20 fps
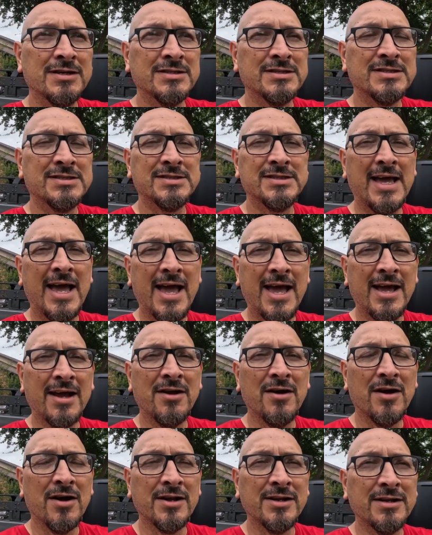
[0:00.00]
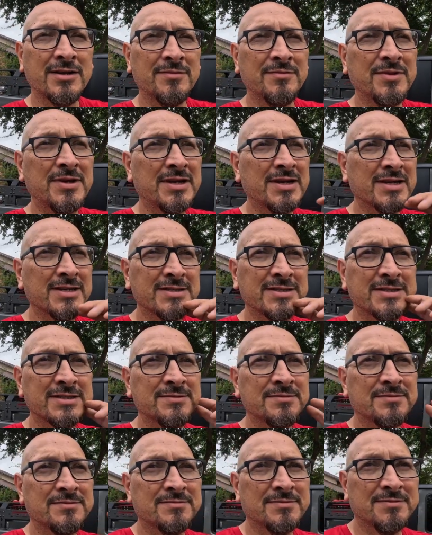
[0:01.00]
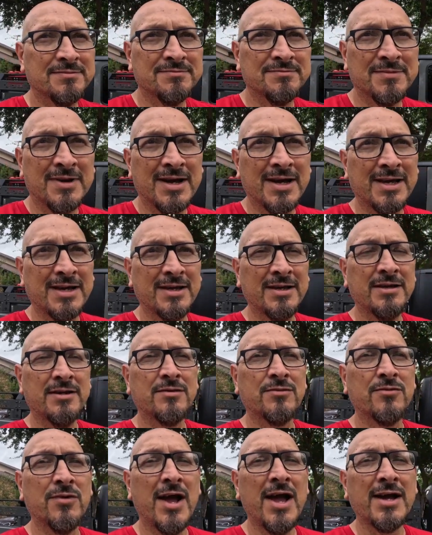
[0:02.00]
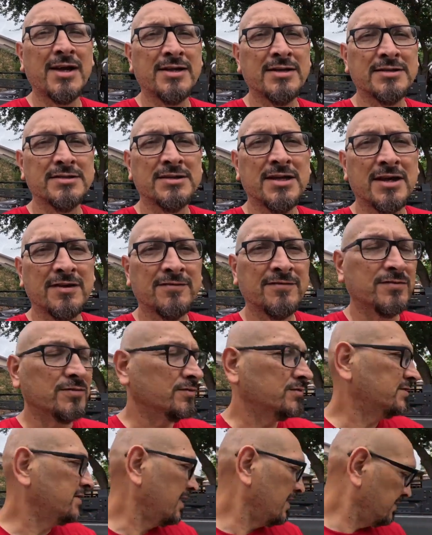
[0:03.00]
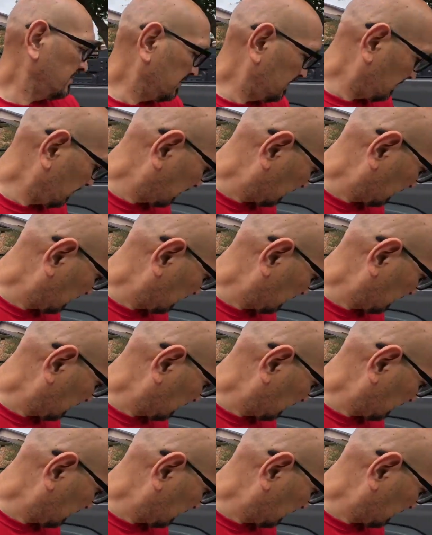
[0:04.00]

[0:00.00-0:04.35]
sag on it because my rack is not full size, as